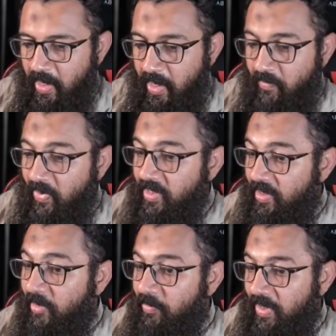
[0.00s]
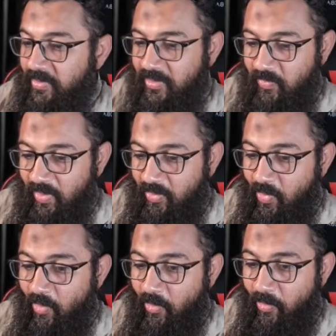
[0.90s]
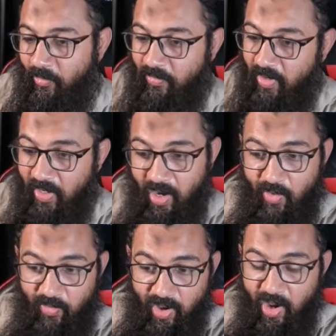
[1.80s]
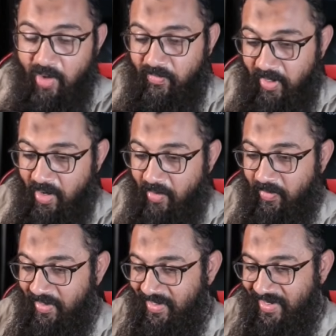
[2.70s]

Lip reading: if I didn't pause, it will go around half an hour.